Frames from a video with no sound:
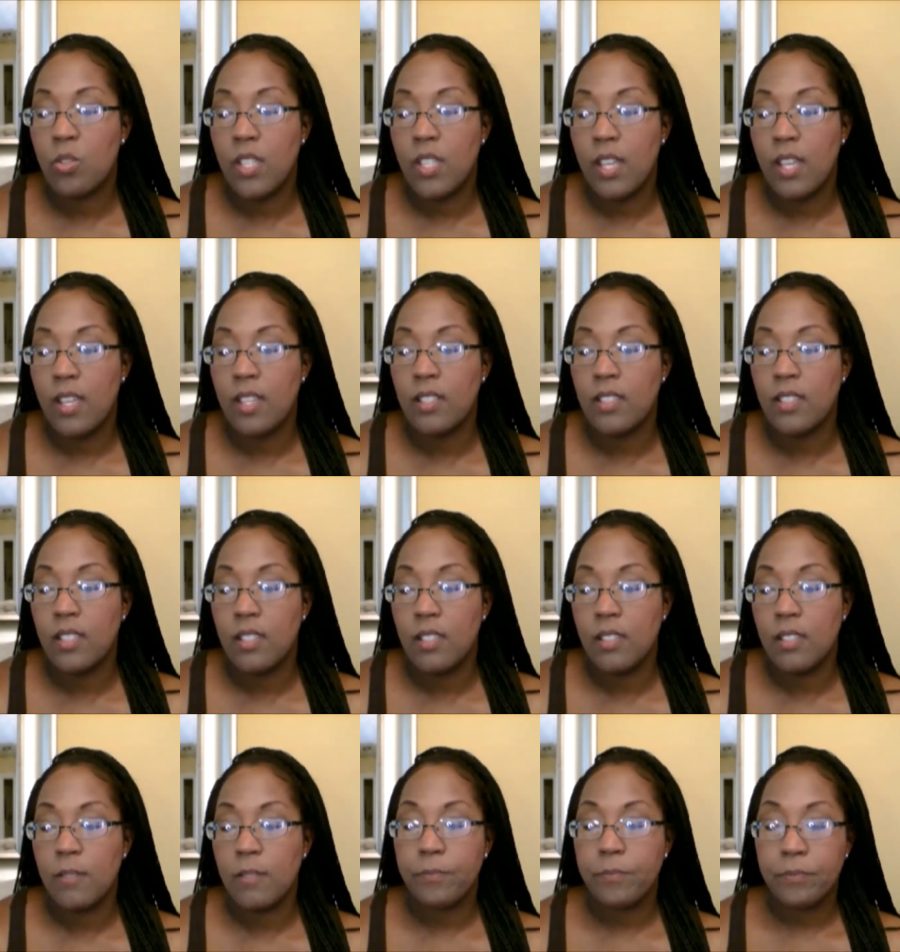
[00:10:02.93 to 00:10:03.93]

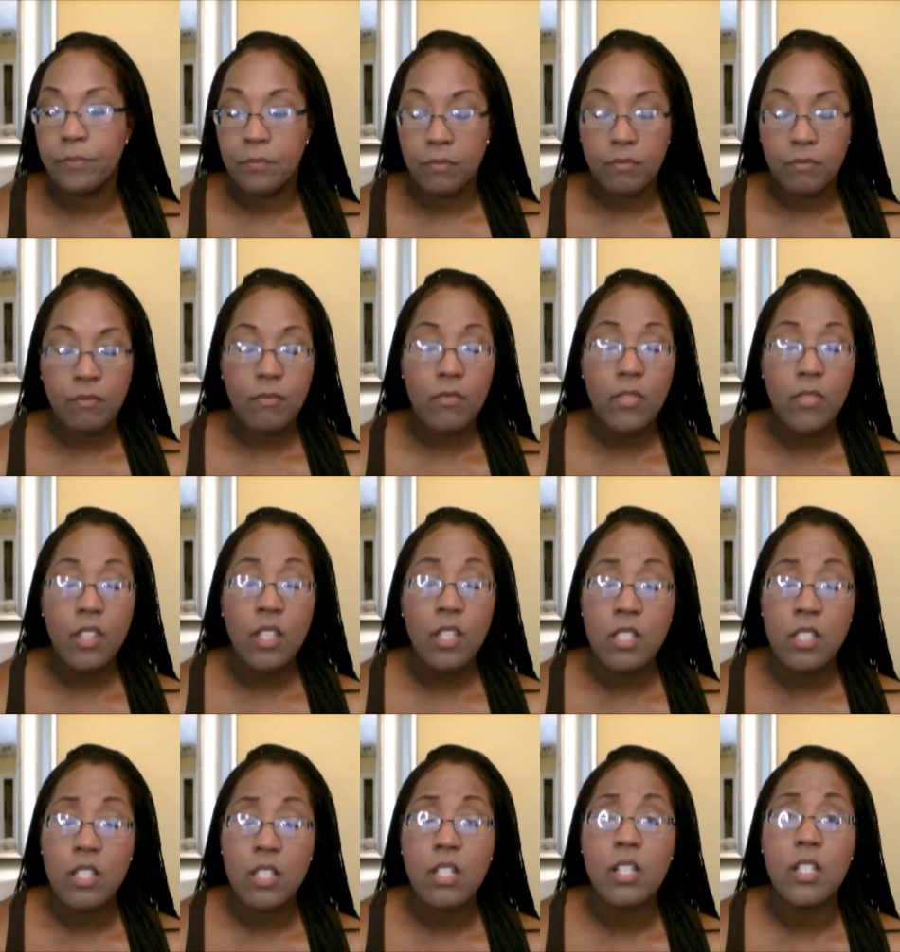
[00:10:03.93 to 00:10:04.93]
sciences.
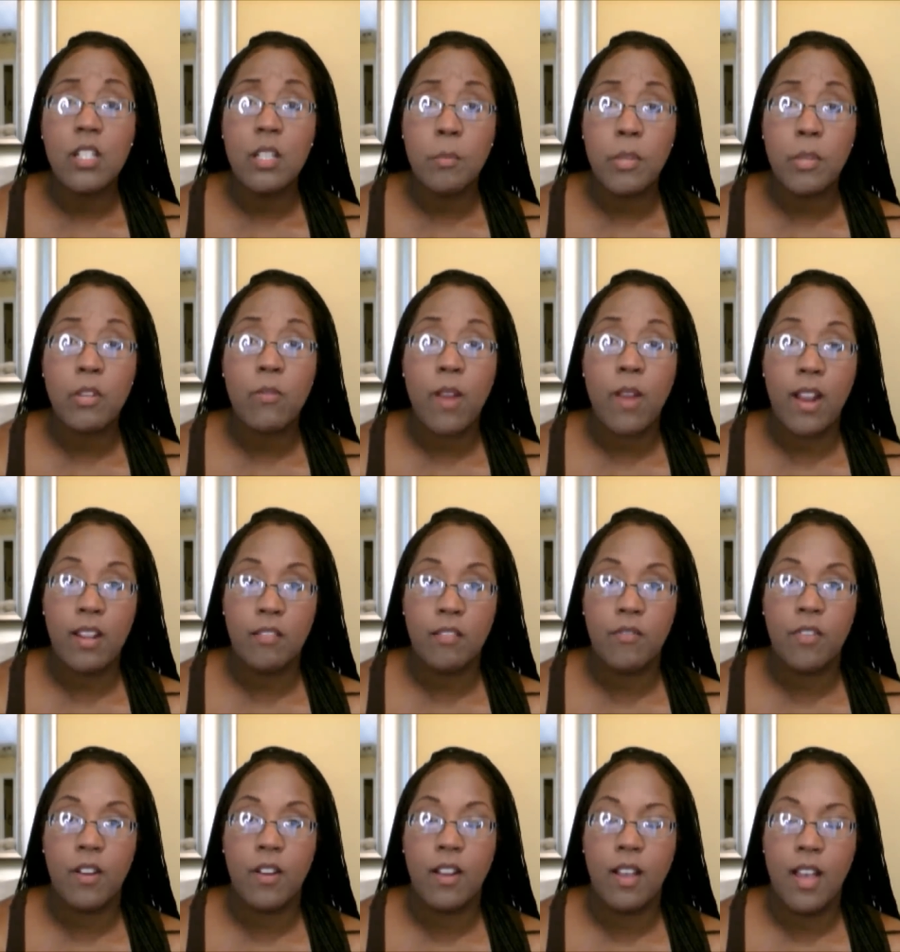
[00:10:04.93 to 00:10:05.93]
You're going to be writing
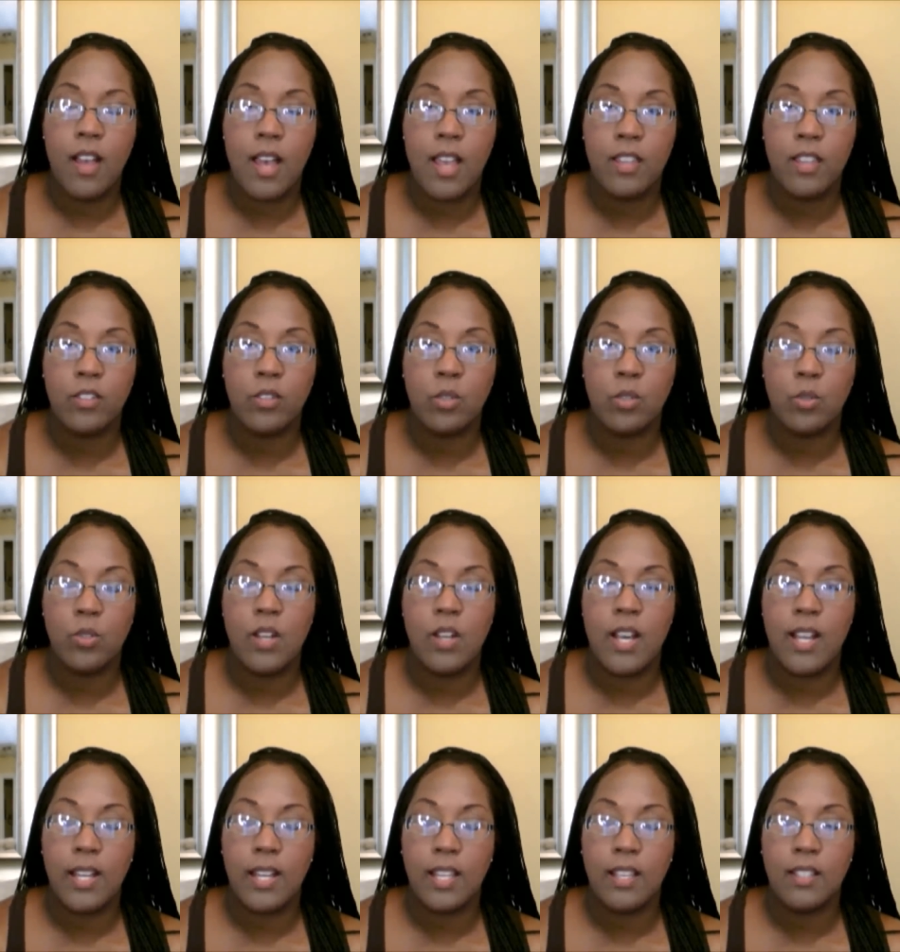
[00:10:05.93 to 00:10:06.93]
for a high school
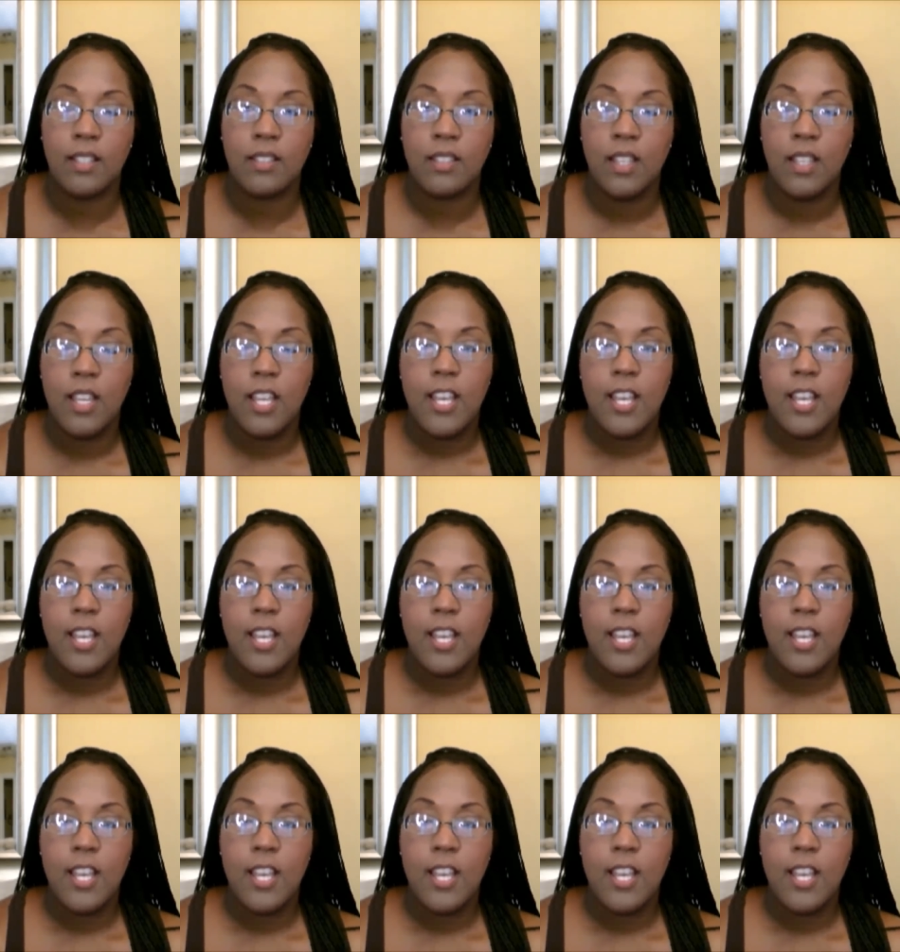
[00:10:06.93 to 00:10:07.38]
audience.